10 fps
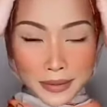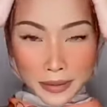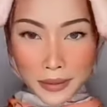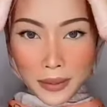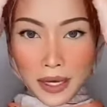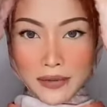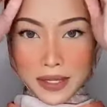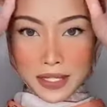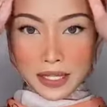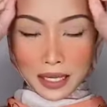Oh, I
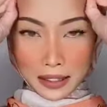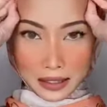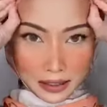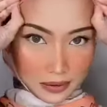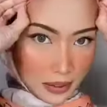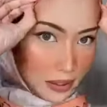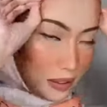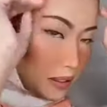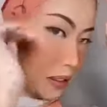really like this one.